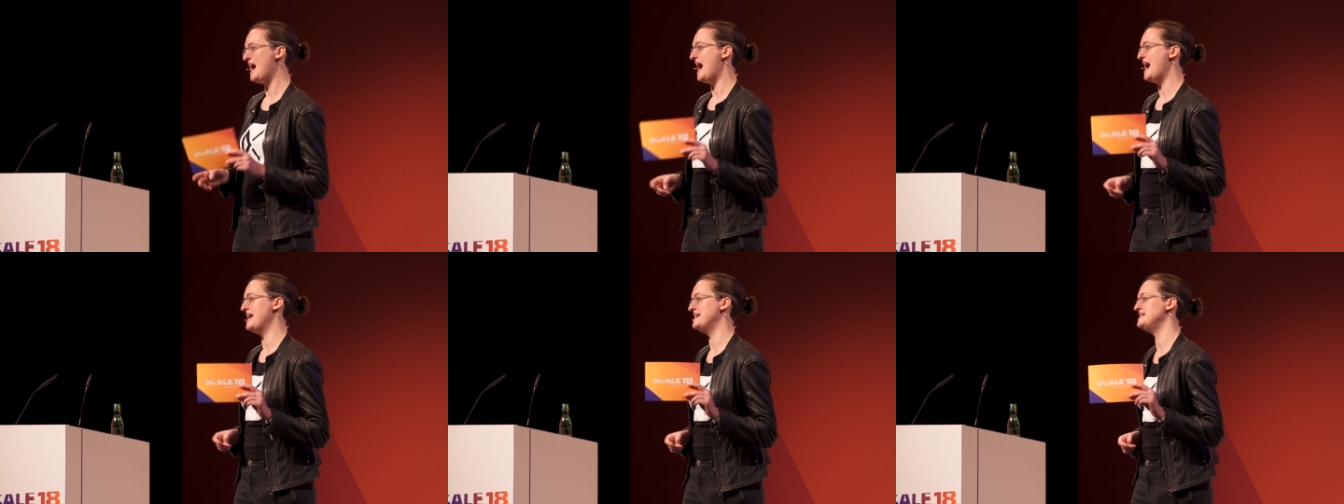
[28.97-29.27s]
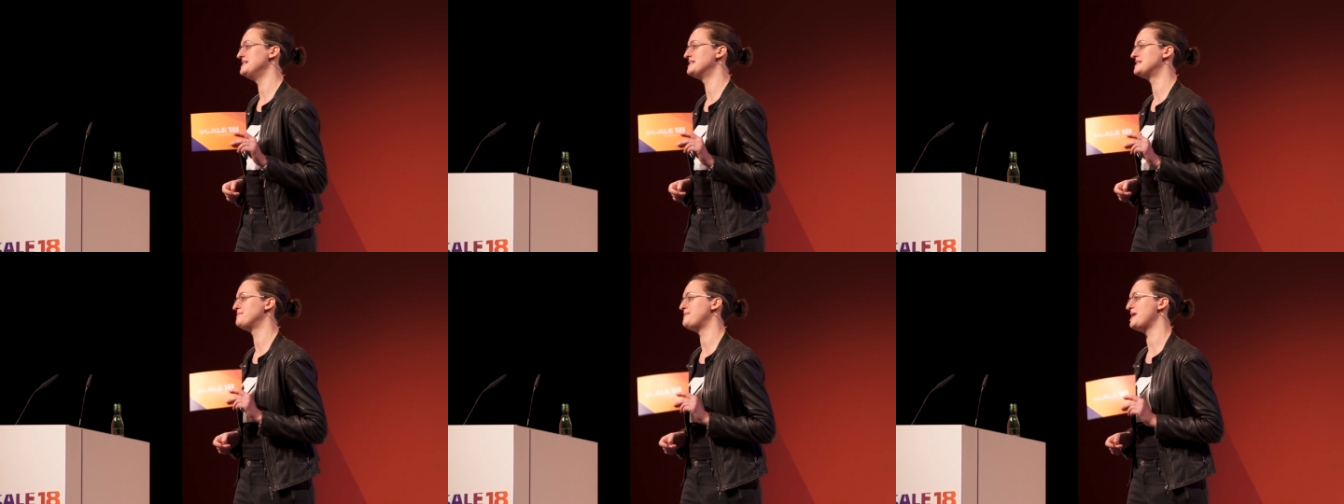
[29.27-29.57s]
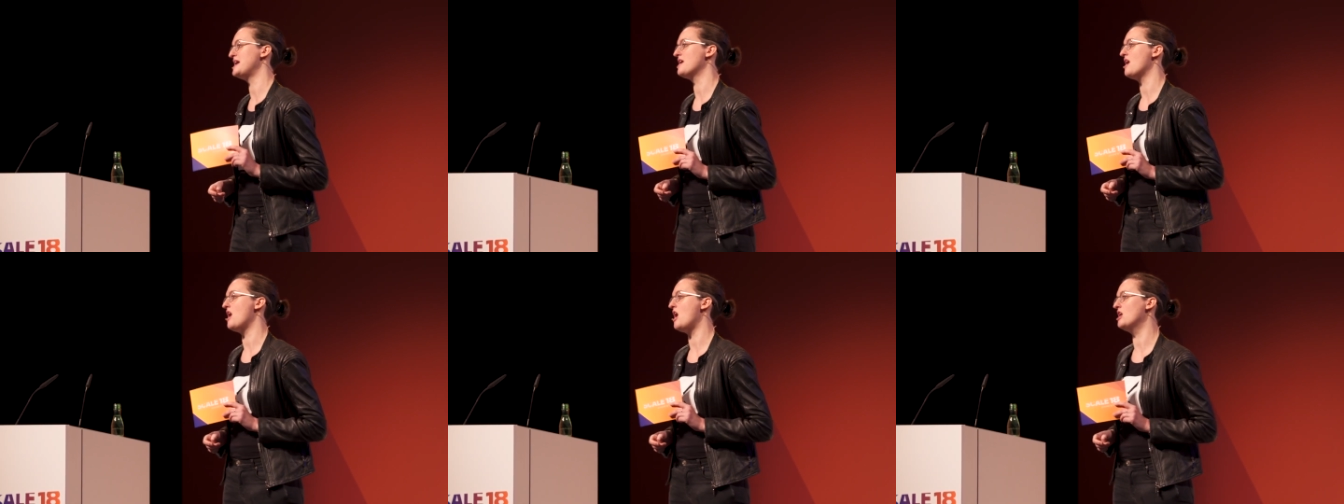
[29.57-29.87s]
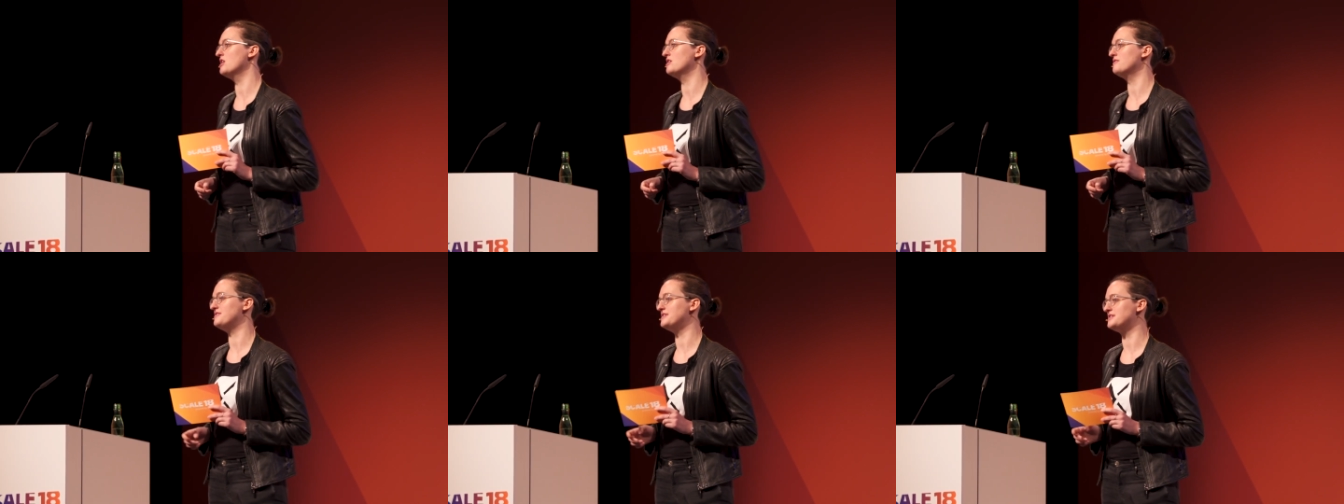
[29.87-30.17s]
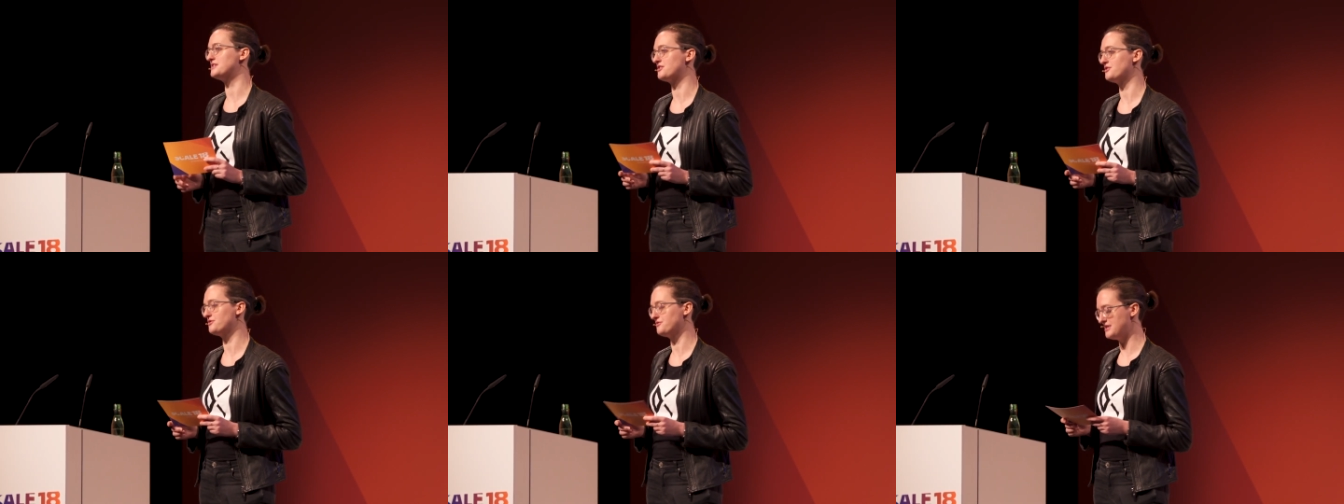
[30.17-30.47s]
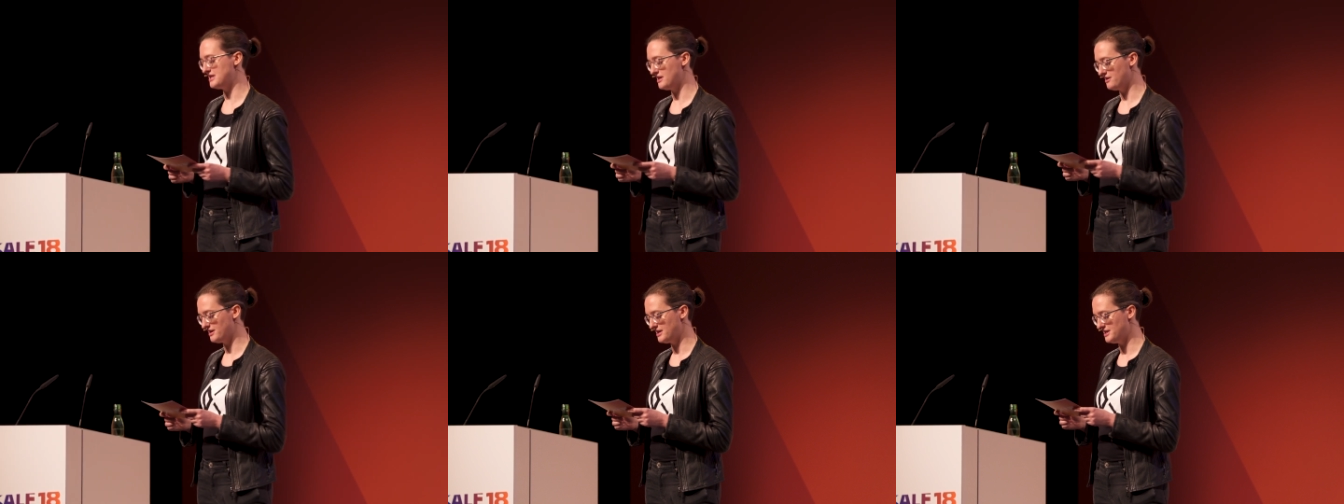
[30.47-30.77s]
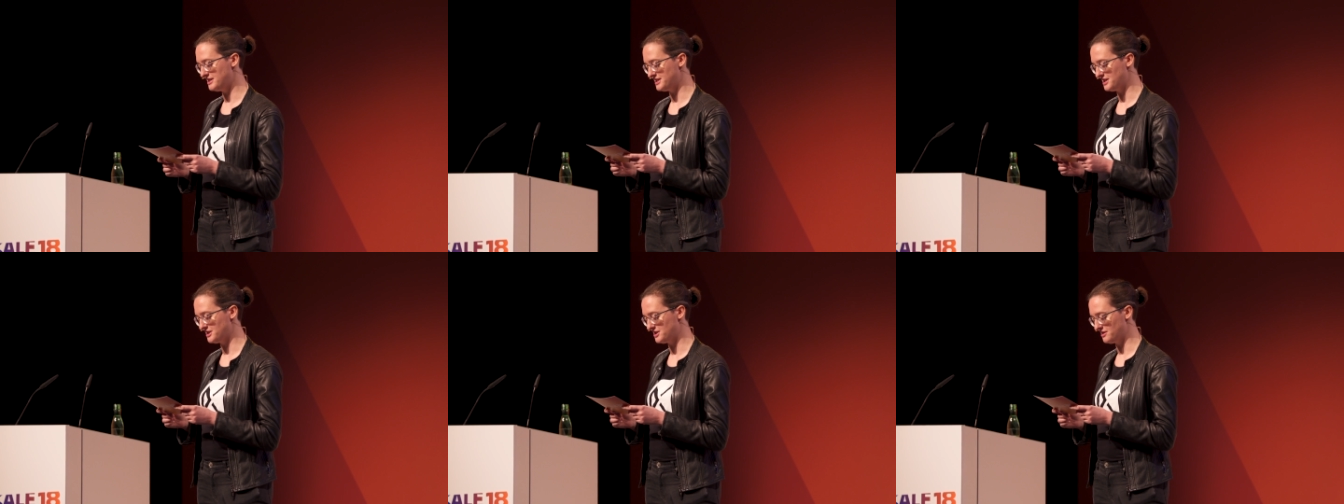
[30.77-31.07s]
and he spent all of his career
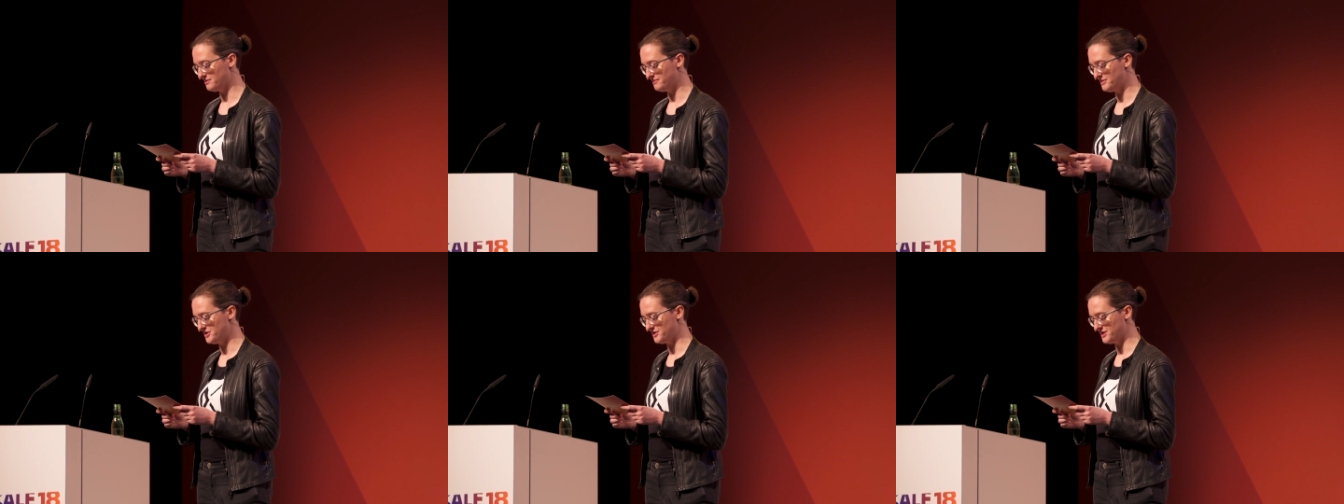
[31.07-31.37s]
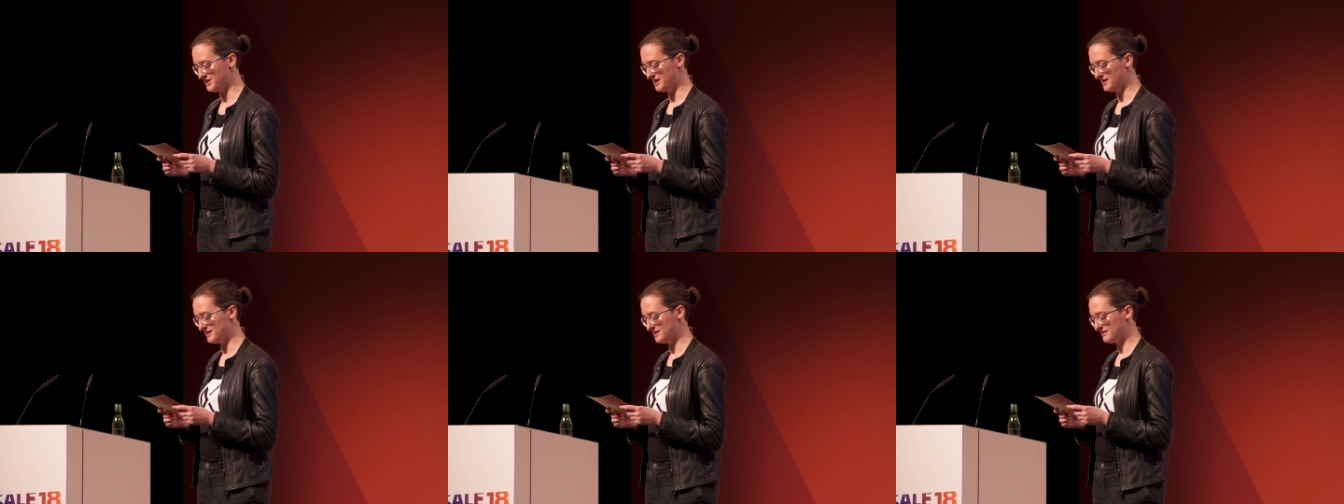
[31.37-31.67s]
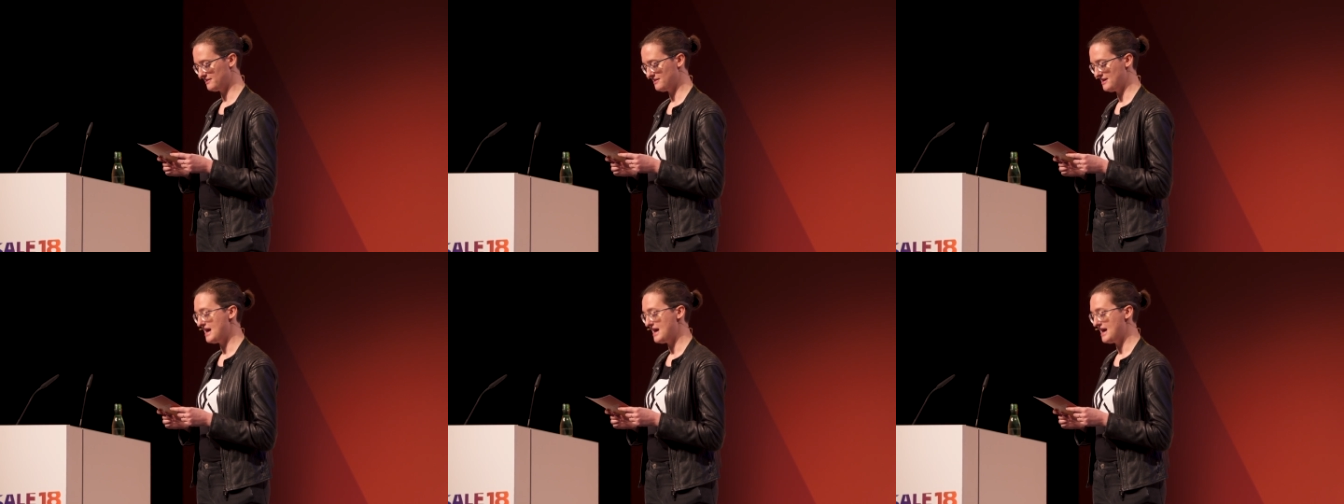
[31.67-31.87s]
in digital music